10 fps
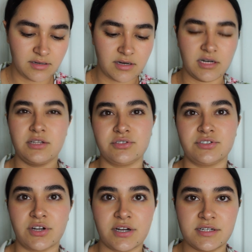are a little
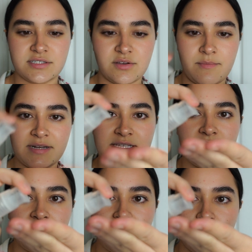dark. So I'm gonna
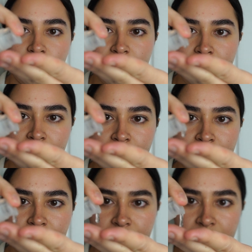take one pump.